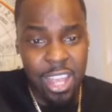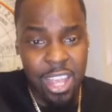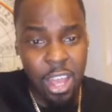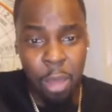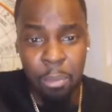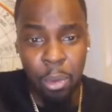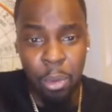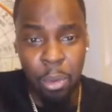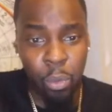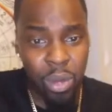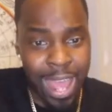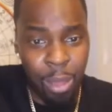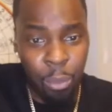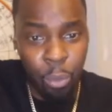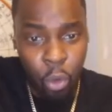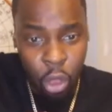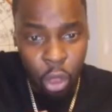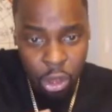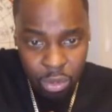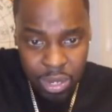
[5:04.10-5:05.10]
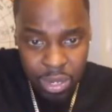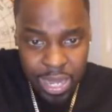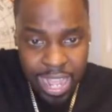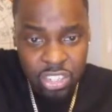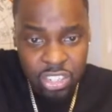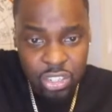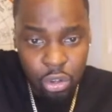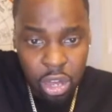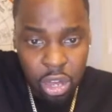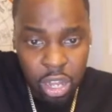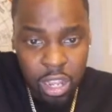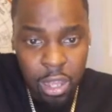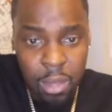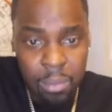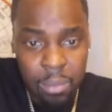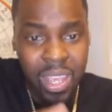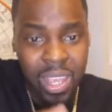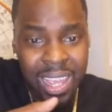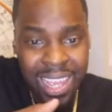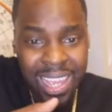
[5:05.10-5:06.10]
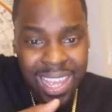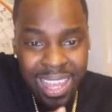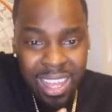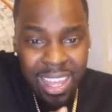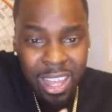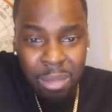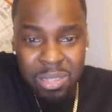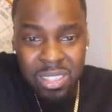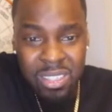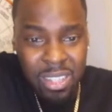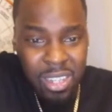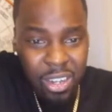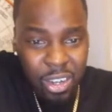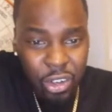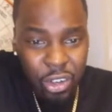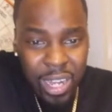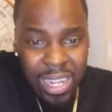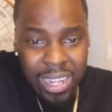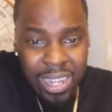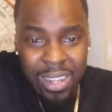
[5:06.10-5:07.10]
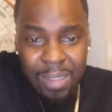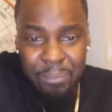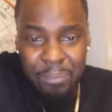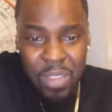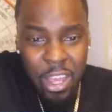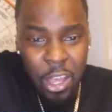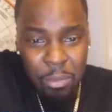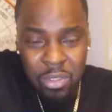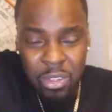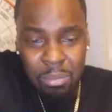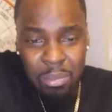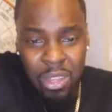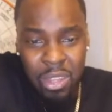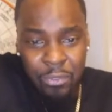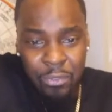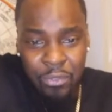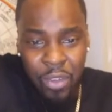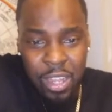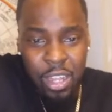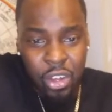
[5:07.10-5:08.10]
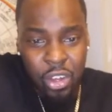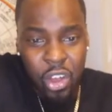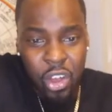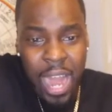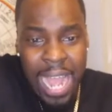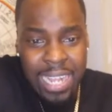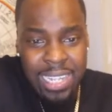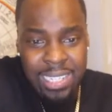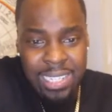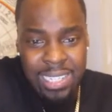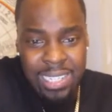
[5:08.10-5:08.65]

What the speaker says: but when that water, when that shore comes, it helps the creek, it helps the motherfucking cracks.